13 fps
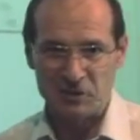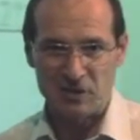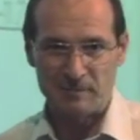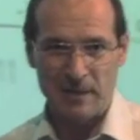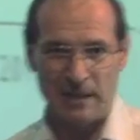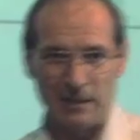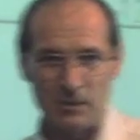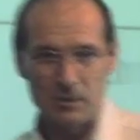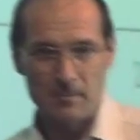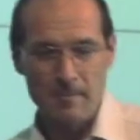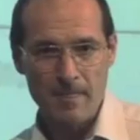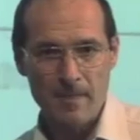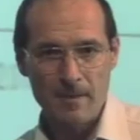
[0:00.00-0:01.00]
to manage
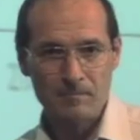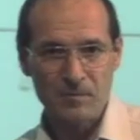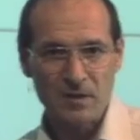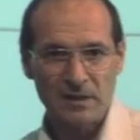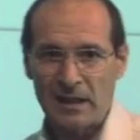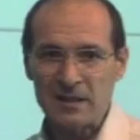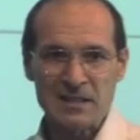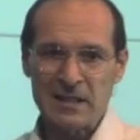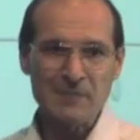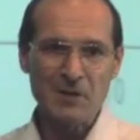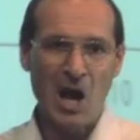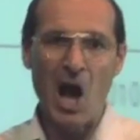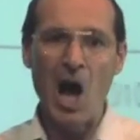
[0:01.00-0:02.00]
that
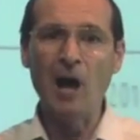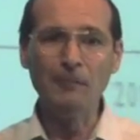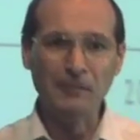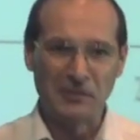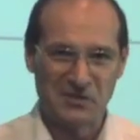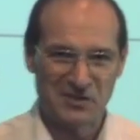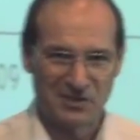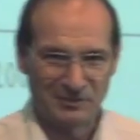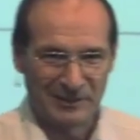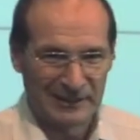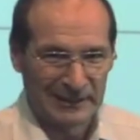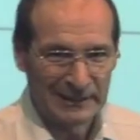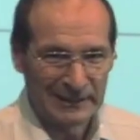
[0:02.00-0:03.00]
seemed obvious to
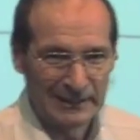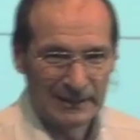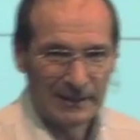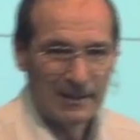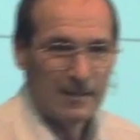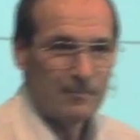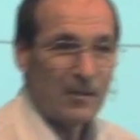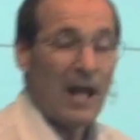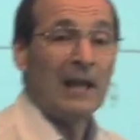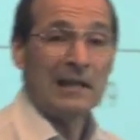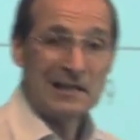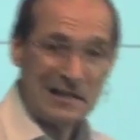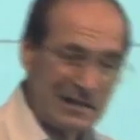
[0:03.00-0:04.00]
me, and
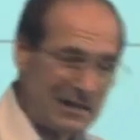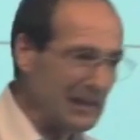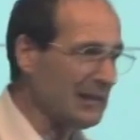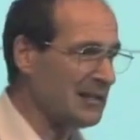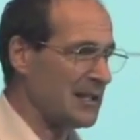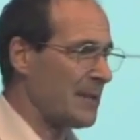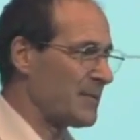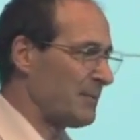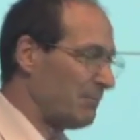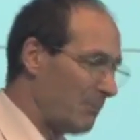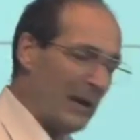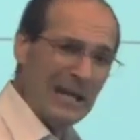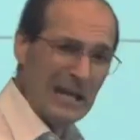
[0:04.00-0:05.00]
it still seems
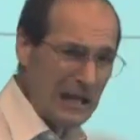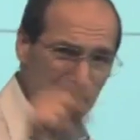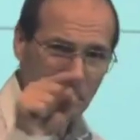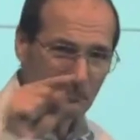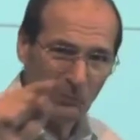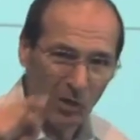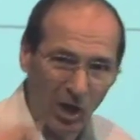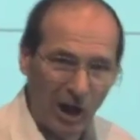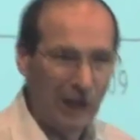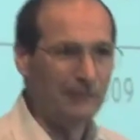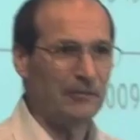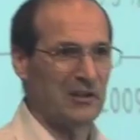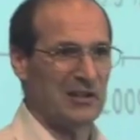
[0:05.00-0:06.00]
even more
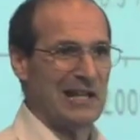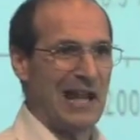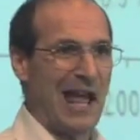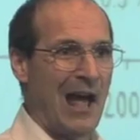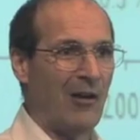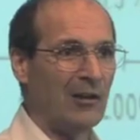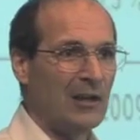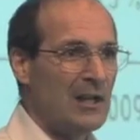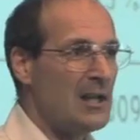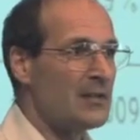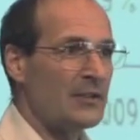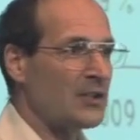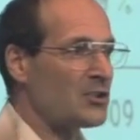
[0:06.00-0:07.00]
obvious now,
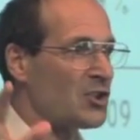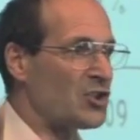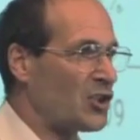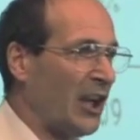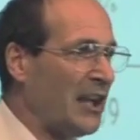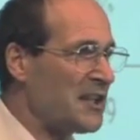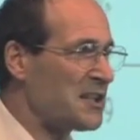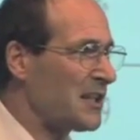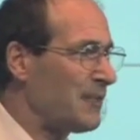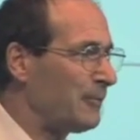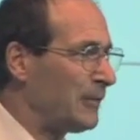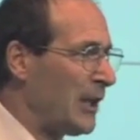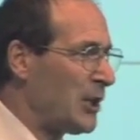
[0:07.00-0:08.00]
that to chase an
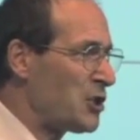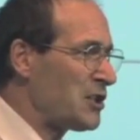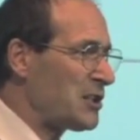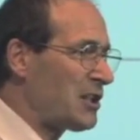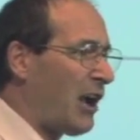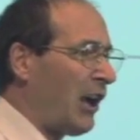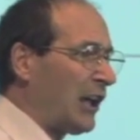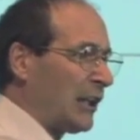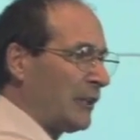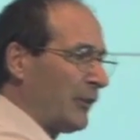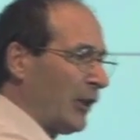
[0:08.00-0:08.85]
inflation target of